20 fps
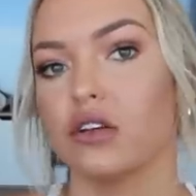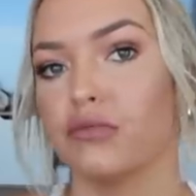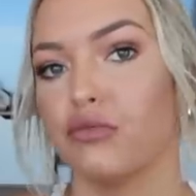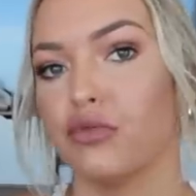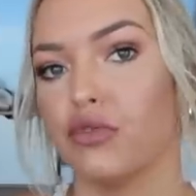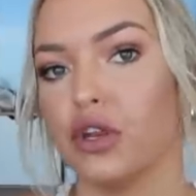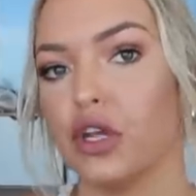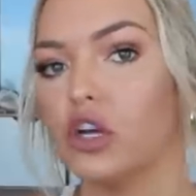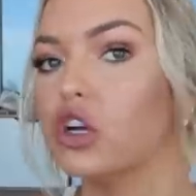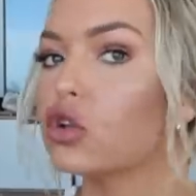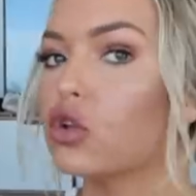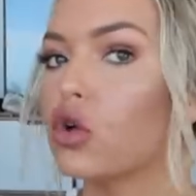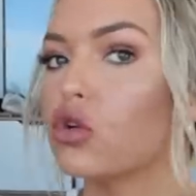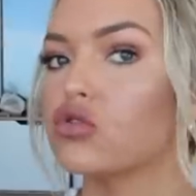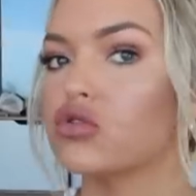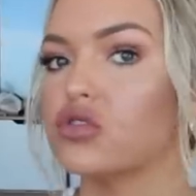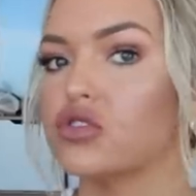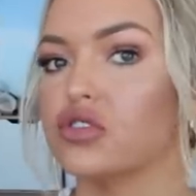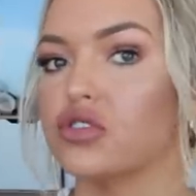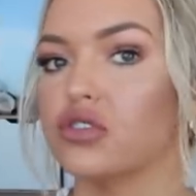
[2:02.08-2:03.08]
pretty
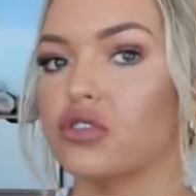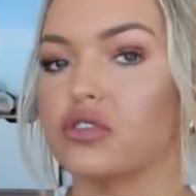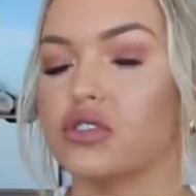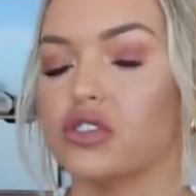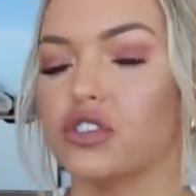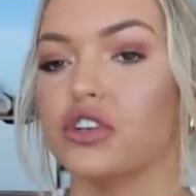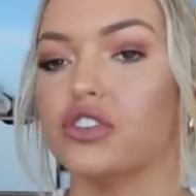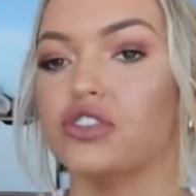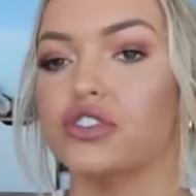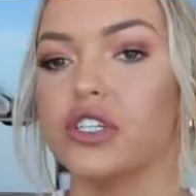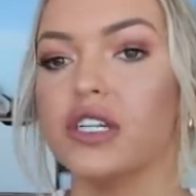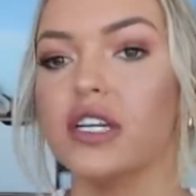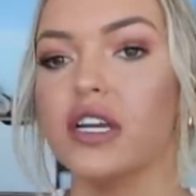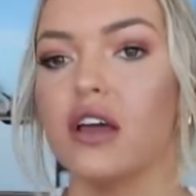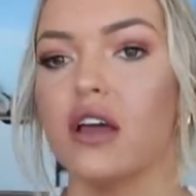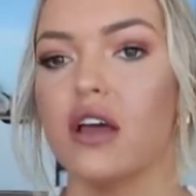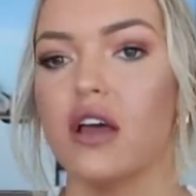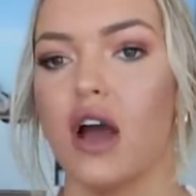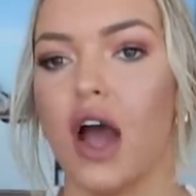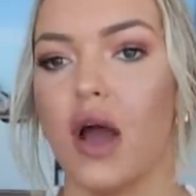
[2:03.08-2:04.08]
close to your
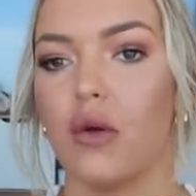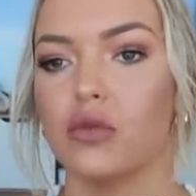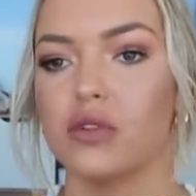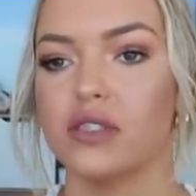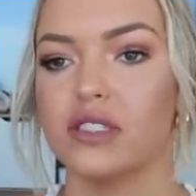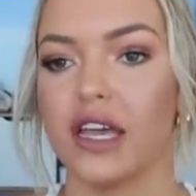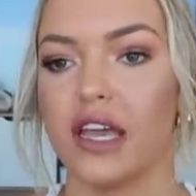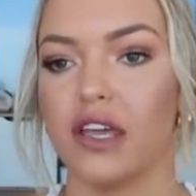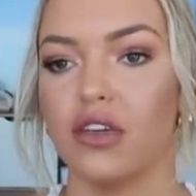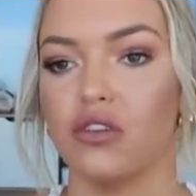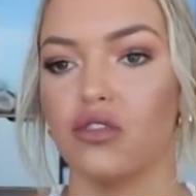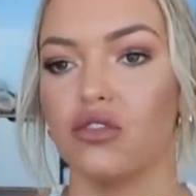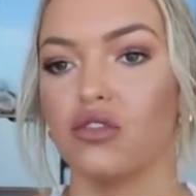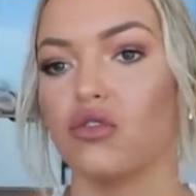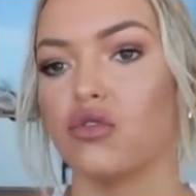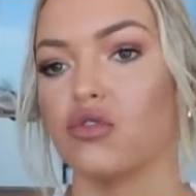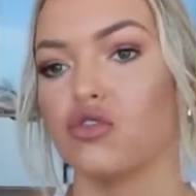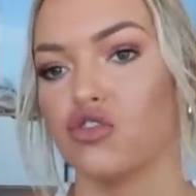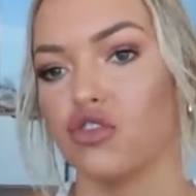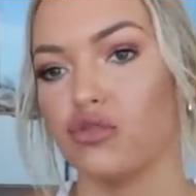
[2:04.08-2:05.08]
surgery, I would say
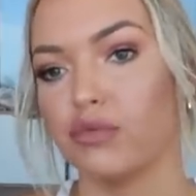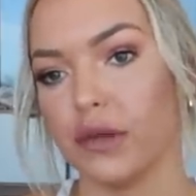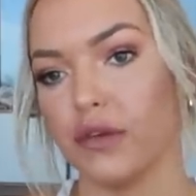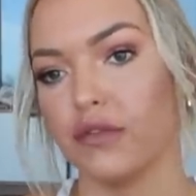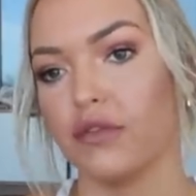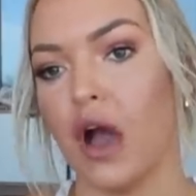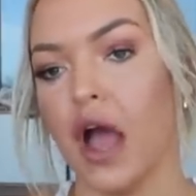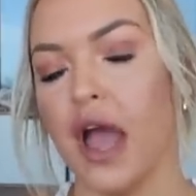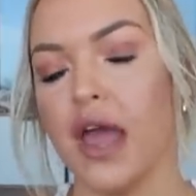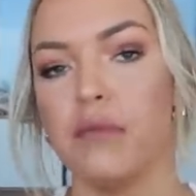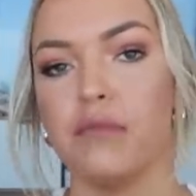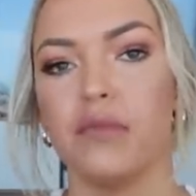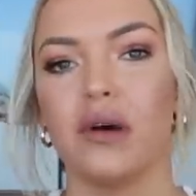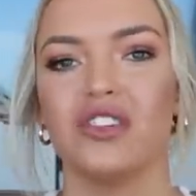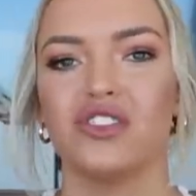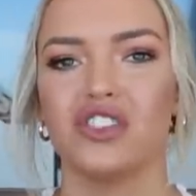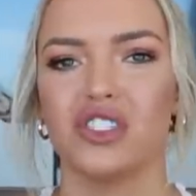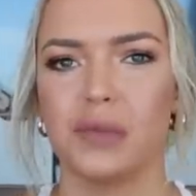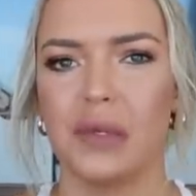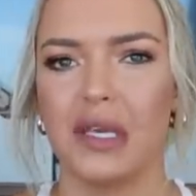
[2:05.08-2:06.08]
you should be fine,
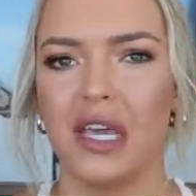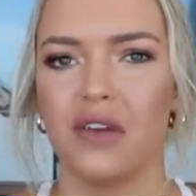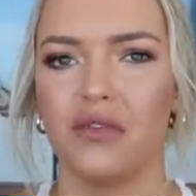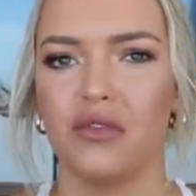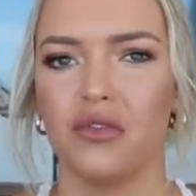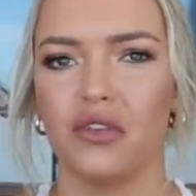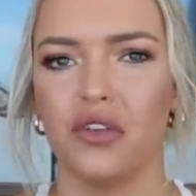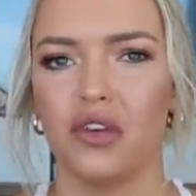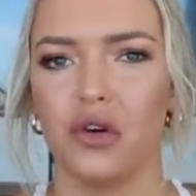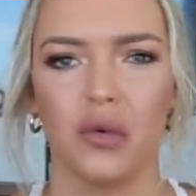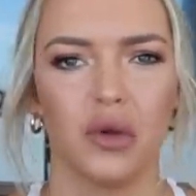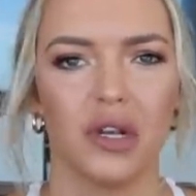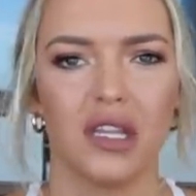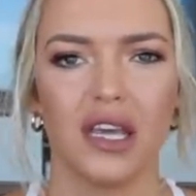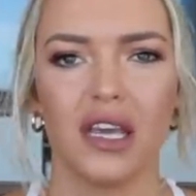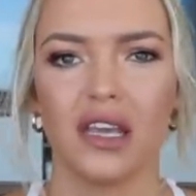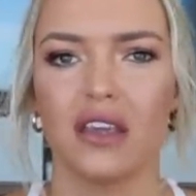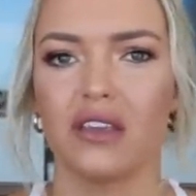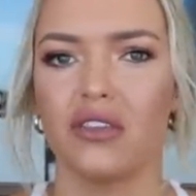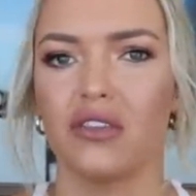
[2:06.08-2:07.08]
but just be careful. You don't want to,
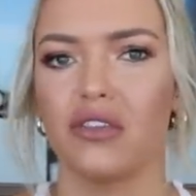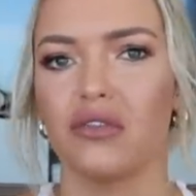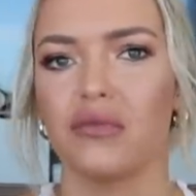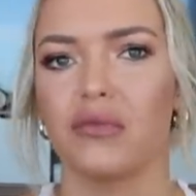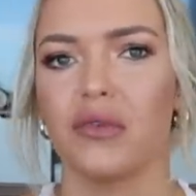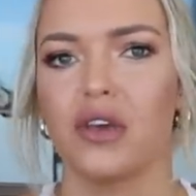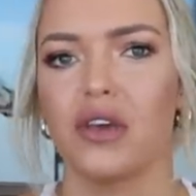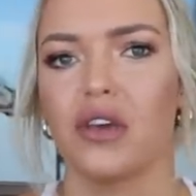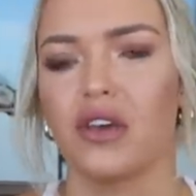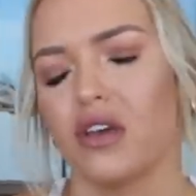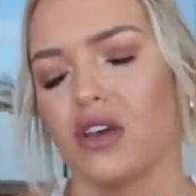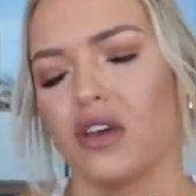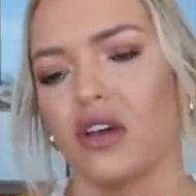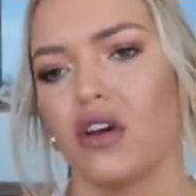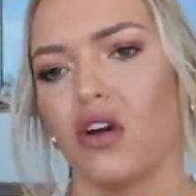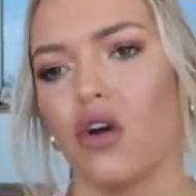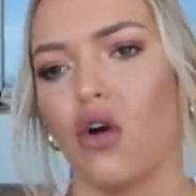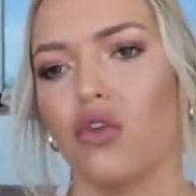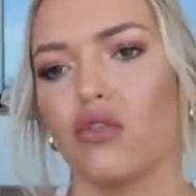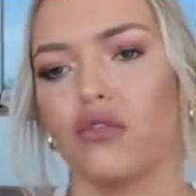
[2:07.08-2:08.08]
like, you know,
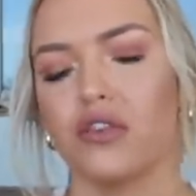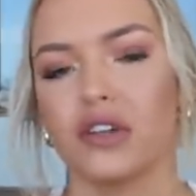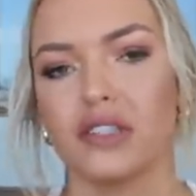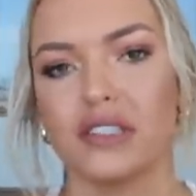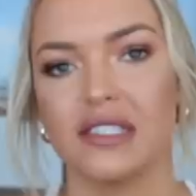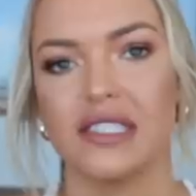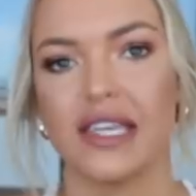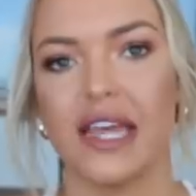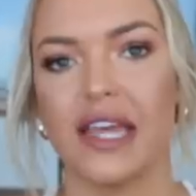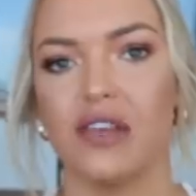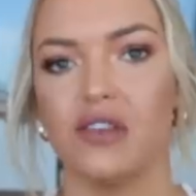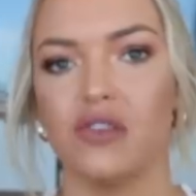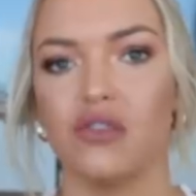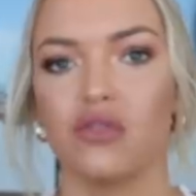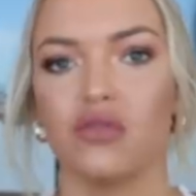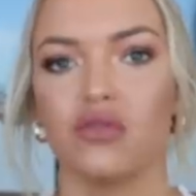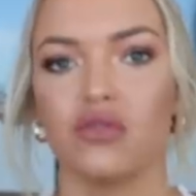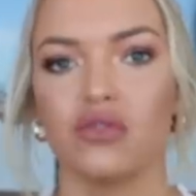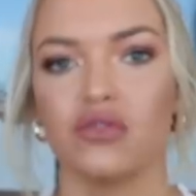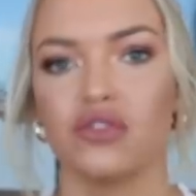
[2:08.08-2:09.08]
overextend
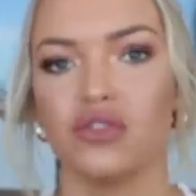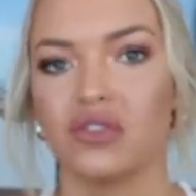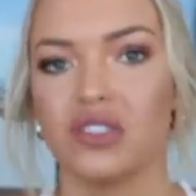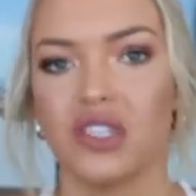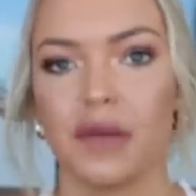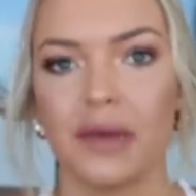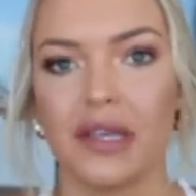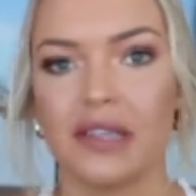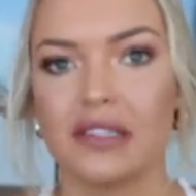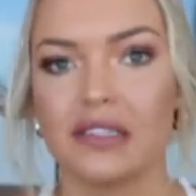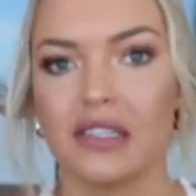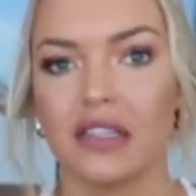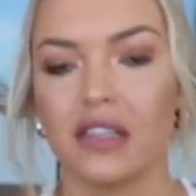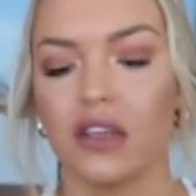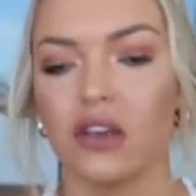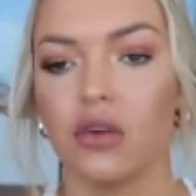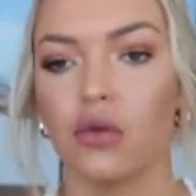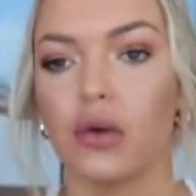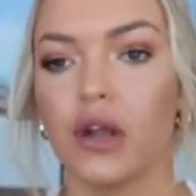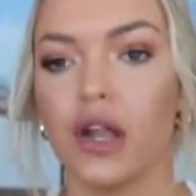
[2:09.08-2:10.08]
or do something
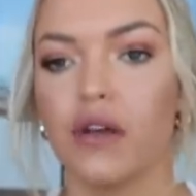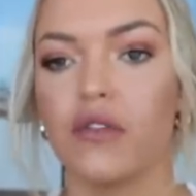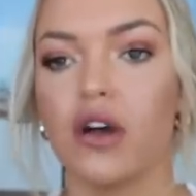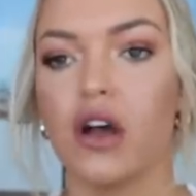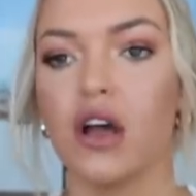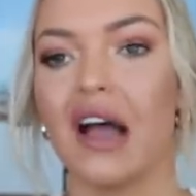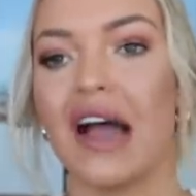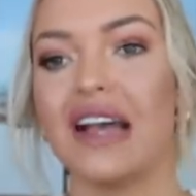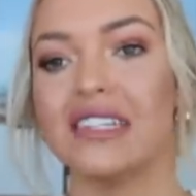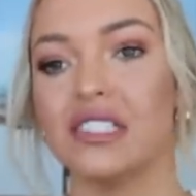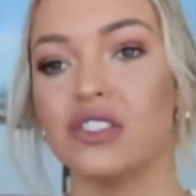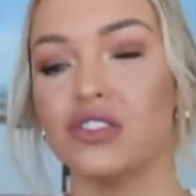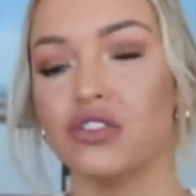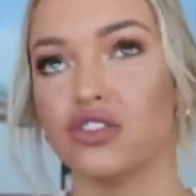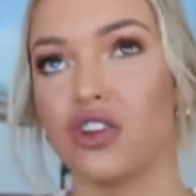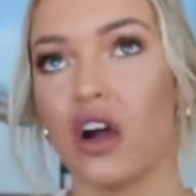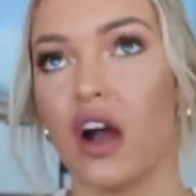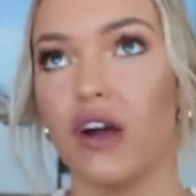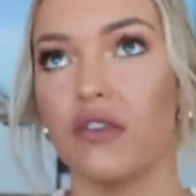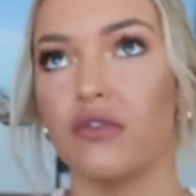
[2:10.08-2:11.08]
silly or whatever. I didn't
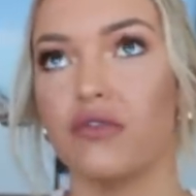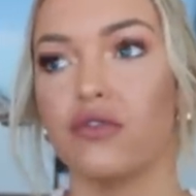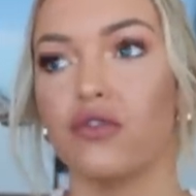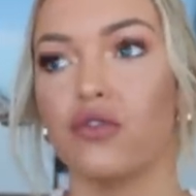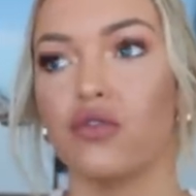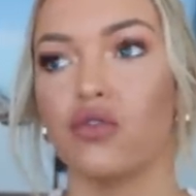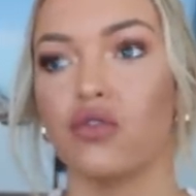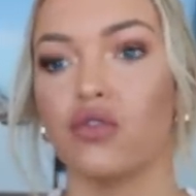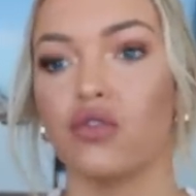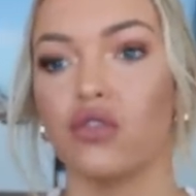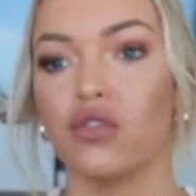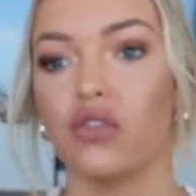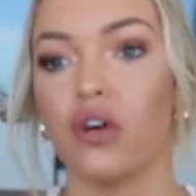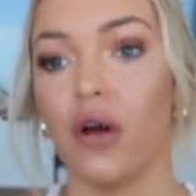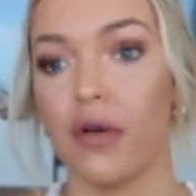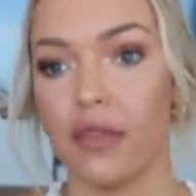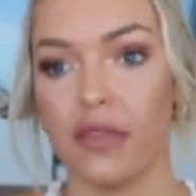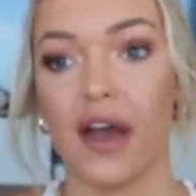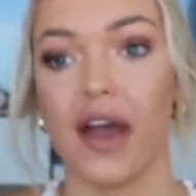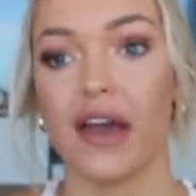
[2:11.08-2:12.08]
drive
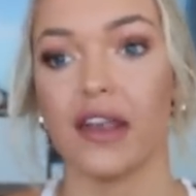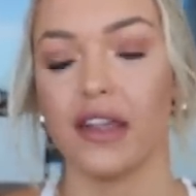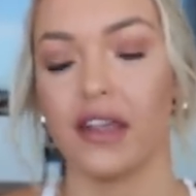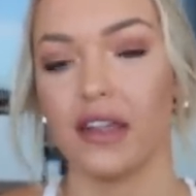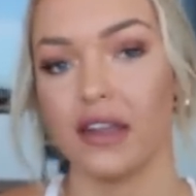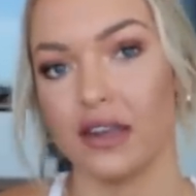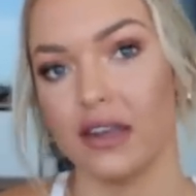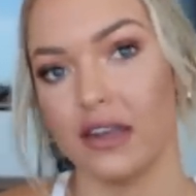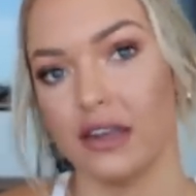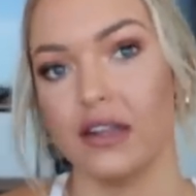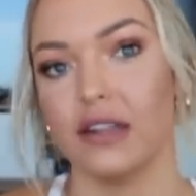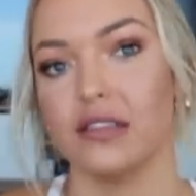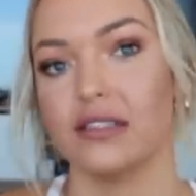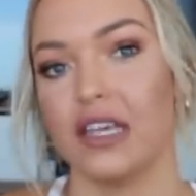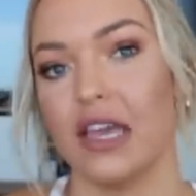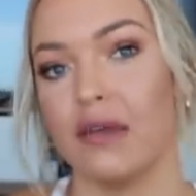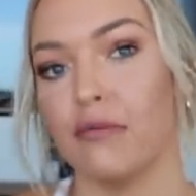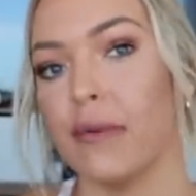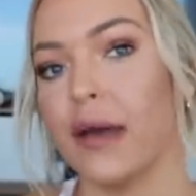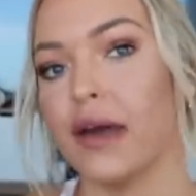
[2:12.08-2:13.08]
for that
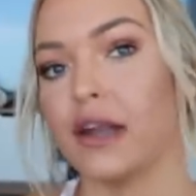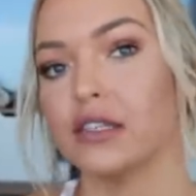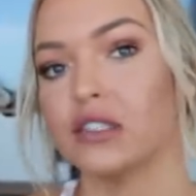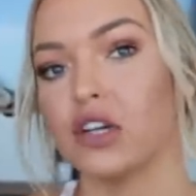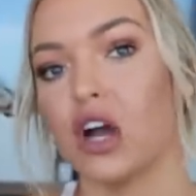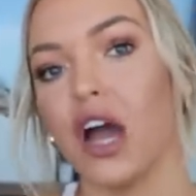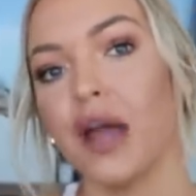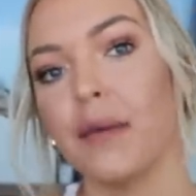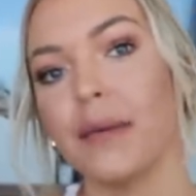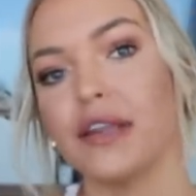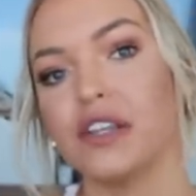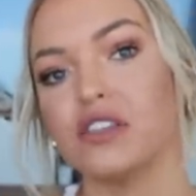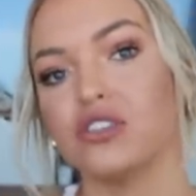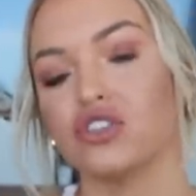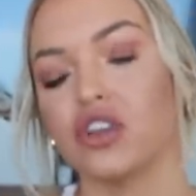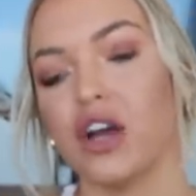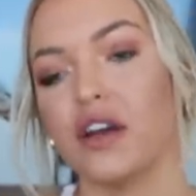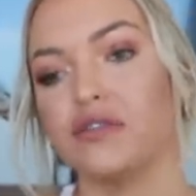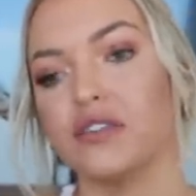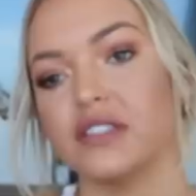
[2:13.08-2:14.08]
same amount of time. I didn't
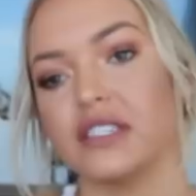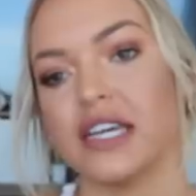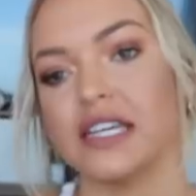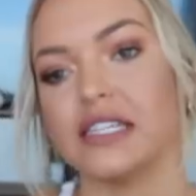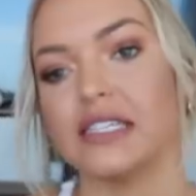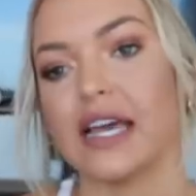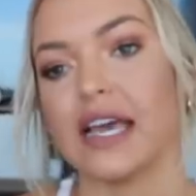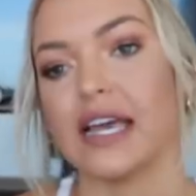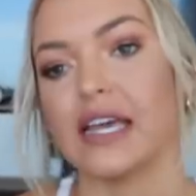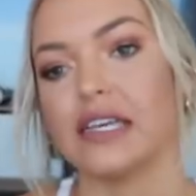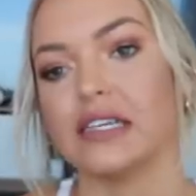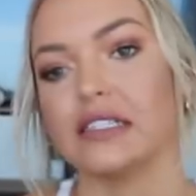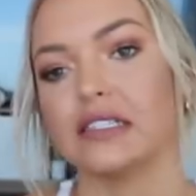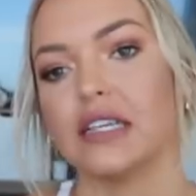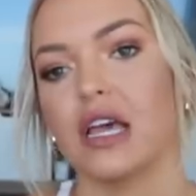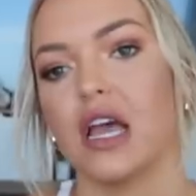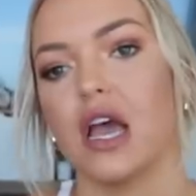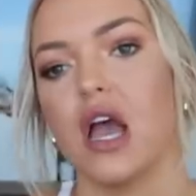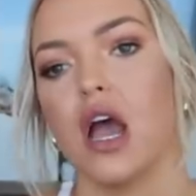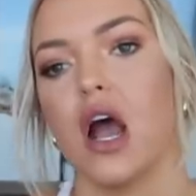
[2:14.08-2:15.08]
drive for 10 days.